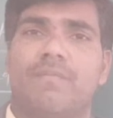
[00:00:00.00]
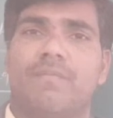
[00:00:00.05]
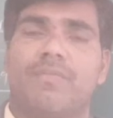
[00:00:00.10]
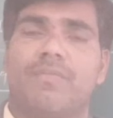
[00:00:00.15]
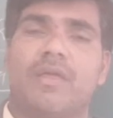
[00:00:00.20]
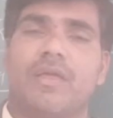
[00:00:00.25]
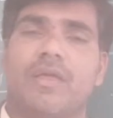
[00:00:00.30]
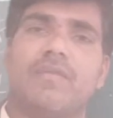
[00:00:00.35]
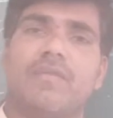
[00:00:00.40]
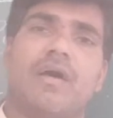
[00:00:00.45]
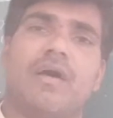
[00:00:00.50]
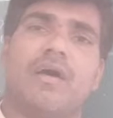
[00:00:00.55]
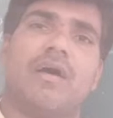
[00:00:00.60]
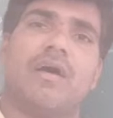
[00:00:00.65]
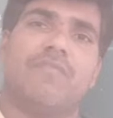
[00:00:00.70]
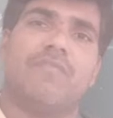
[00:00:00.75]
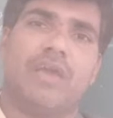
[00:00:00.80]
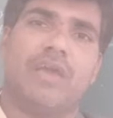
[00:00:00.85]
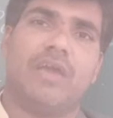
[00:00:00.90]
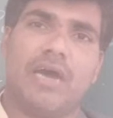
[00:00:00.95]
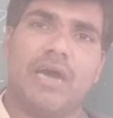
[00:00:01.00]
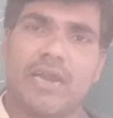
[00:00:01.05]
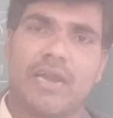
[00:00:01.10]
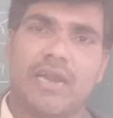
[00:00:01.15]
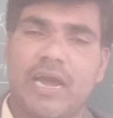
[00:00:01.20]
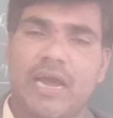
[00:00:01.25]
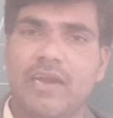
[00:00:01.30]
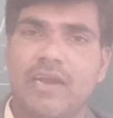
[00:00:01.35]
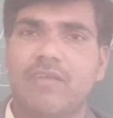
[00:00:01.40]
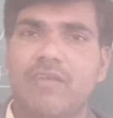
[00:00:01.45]
There is a we are
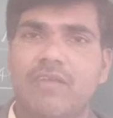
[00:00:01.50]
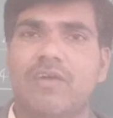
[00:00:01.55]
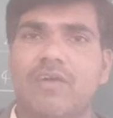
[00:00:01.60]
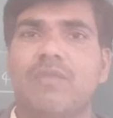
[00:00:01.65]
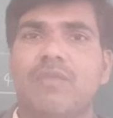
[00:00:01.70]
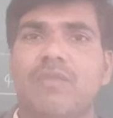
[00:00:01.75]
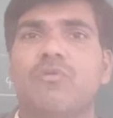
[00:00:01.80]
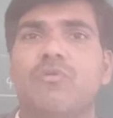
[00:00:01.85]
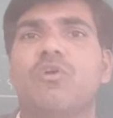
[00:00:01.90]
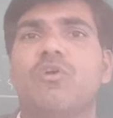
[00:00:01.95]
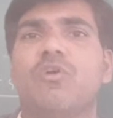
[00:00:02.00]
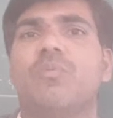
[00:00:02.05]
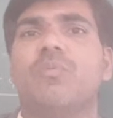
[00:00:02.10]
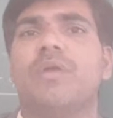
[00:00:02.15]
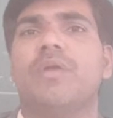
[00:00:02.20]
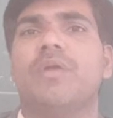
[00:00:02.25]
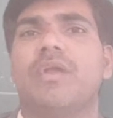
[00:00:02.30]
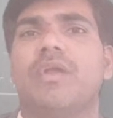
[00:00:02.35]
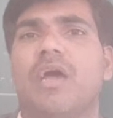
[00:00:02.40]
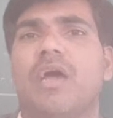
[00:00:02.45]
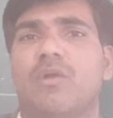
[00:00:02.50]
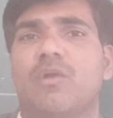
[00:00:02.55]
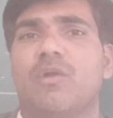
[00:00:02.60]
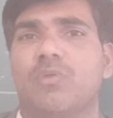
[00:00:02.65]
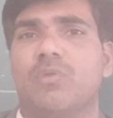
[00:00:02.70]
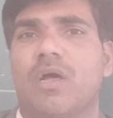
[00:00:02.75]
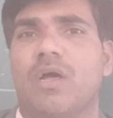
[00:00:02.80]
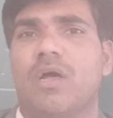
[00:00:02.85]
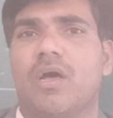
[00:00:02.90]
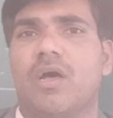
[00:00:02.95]
added one more media to
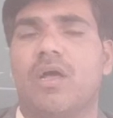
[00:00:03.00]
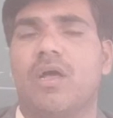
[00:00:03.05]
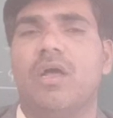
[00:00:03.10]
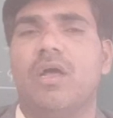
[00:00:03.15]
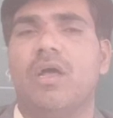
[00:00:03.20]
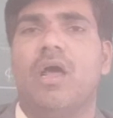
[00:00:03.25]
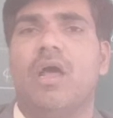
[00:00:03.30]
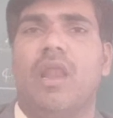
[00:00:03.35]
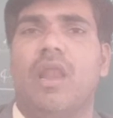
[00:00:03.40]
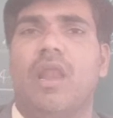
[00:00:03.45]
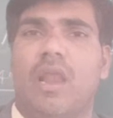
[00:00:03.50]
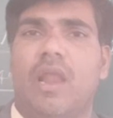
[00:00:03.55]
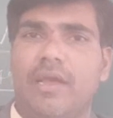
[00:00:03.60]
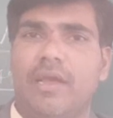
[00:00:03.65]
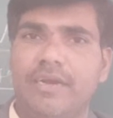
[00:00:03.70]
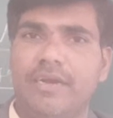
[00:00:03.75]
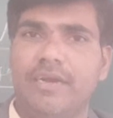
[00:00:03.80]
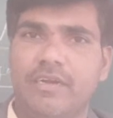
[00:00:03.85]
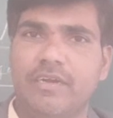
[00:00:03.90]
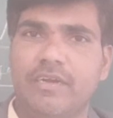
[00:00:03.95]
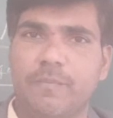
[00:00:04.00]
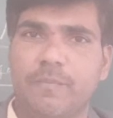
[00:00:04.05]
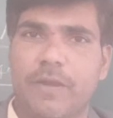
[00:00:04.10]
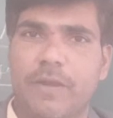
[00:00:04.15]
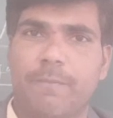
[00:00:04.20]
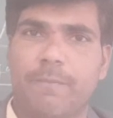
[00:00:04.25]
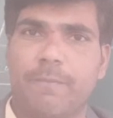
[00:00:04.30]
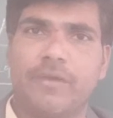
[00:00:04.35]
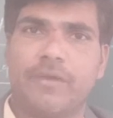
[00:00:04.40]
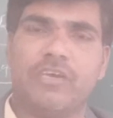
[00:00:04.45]
the light
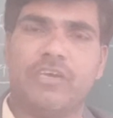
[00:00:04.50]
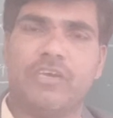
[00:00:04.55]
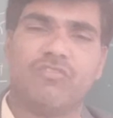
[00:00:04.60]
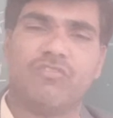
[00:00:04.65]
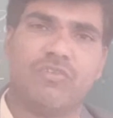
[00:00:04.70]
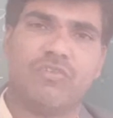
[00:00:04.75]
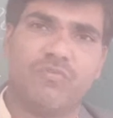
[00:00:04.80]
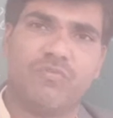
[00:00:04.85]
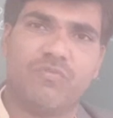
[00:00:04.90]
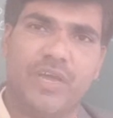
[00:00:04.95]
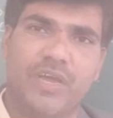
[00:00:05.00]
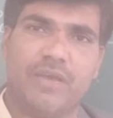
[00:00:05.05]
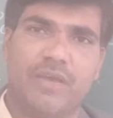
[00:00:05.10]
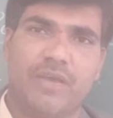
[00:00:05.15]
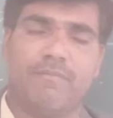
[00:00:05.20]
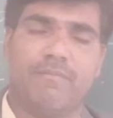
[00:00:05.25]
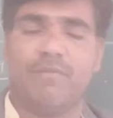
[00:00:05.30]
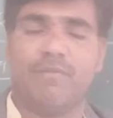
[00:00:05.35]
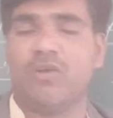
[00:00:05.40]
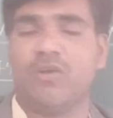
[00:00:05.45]
propagation way.